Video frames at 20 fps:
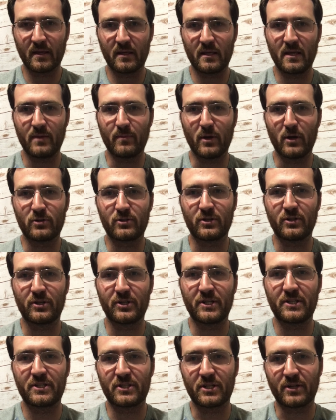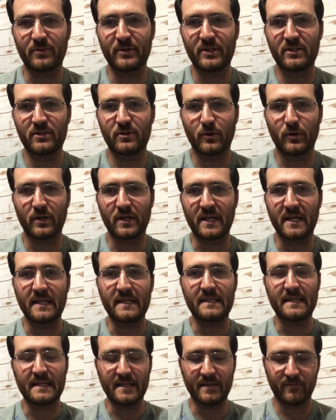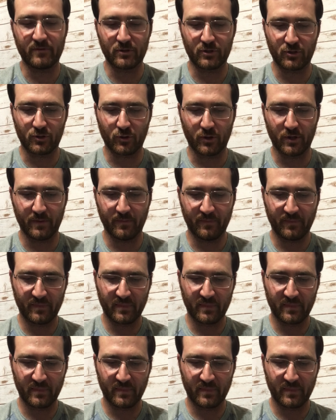emotional disturbance, or ED for short,